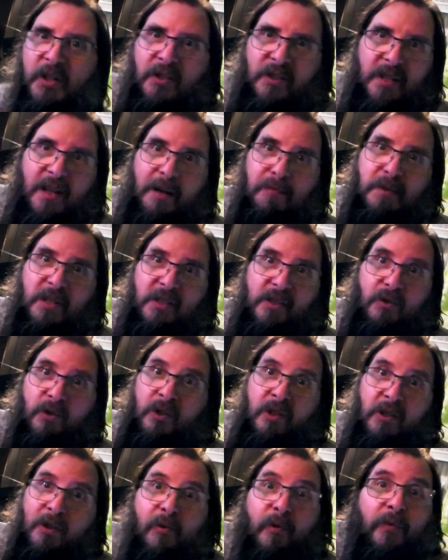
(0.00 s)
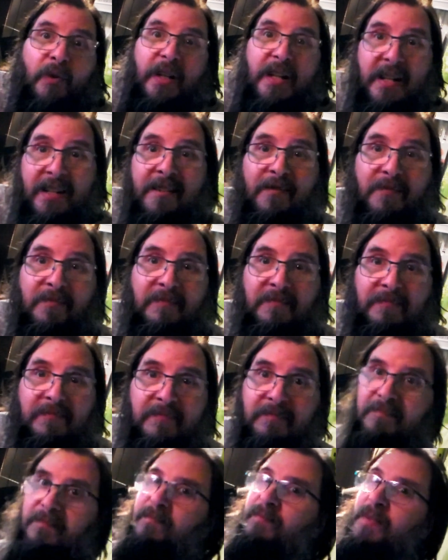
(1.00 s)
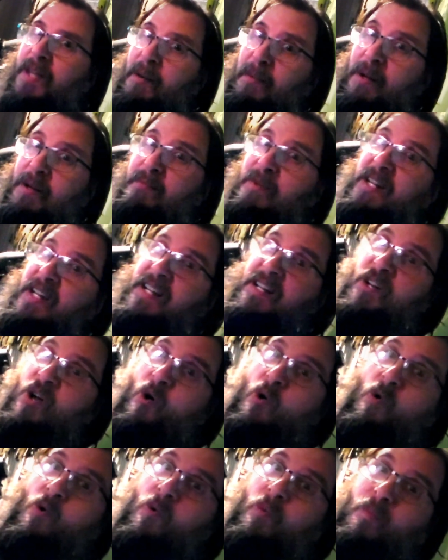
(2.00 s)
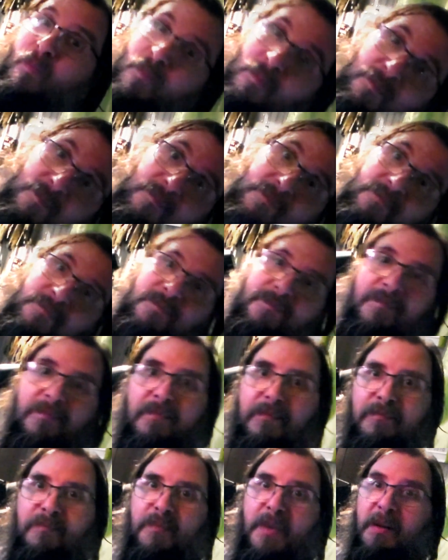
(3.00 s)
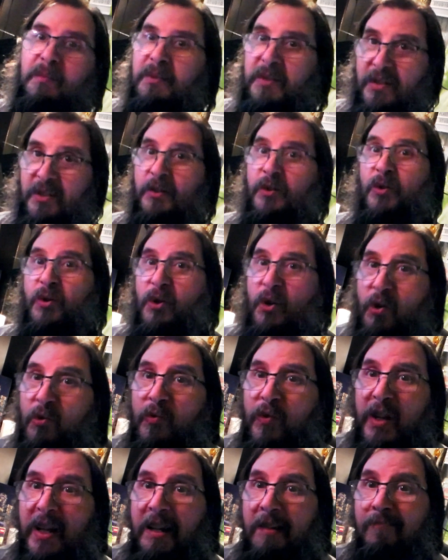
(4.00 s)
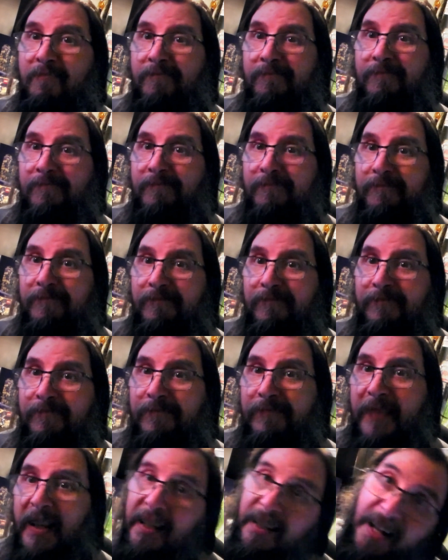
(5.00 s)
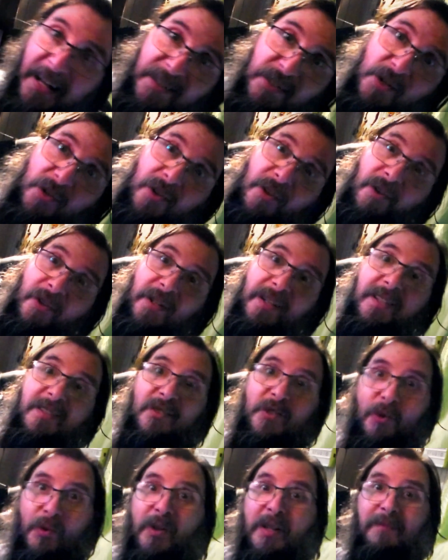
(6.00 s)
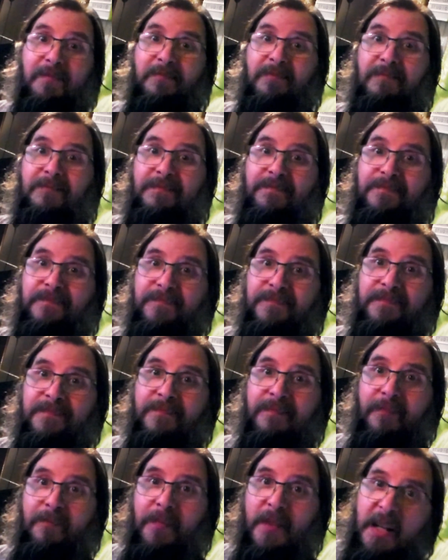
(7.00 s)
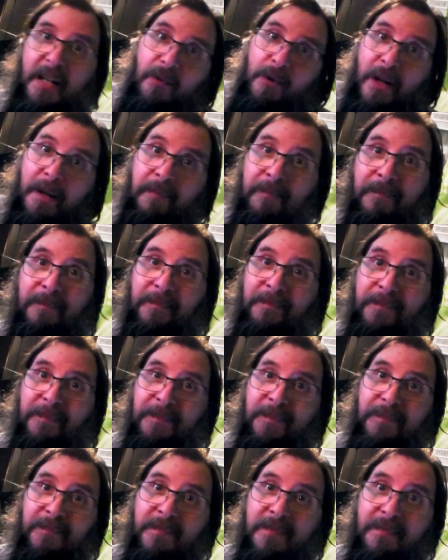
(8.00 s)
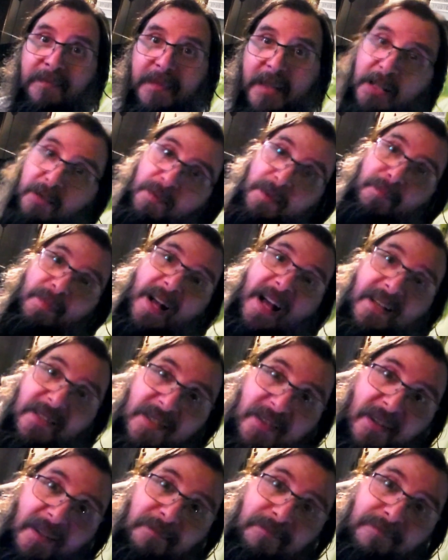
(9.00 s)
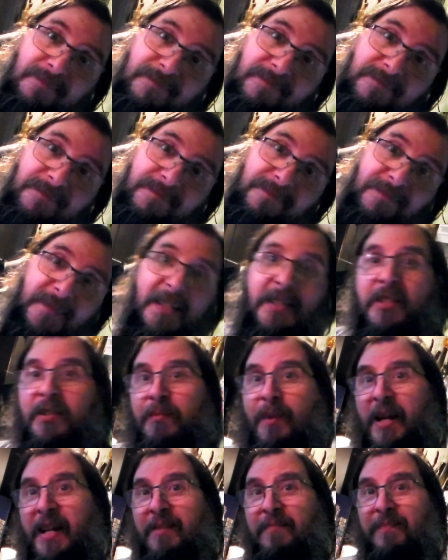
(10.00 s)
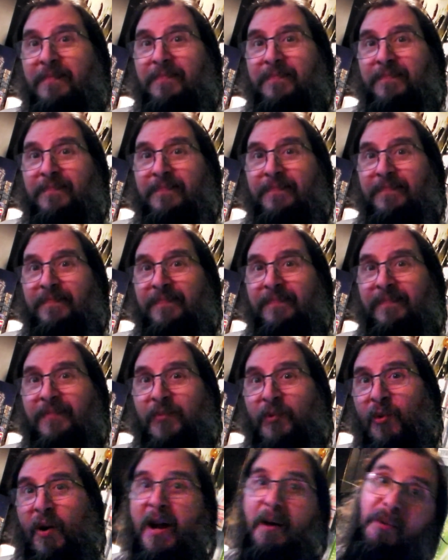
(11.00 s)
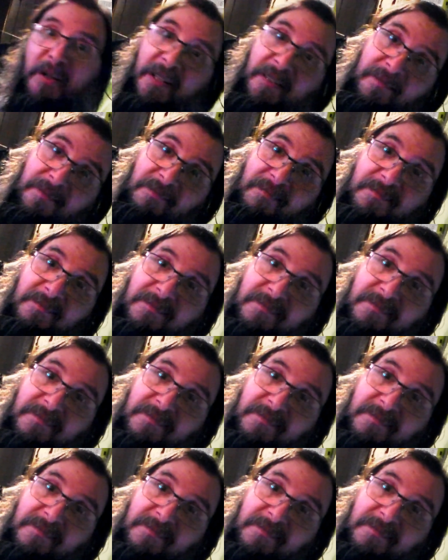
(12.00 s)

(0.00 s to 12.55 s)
Because I'm still goofy. I might be getting old, but I'm still goofy. And that's all there is to it. Anyway, this is Plasticon. This is me, rambling.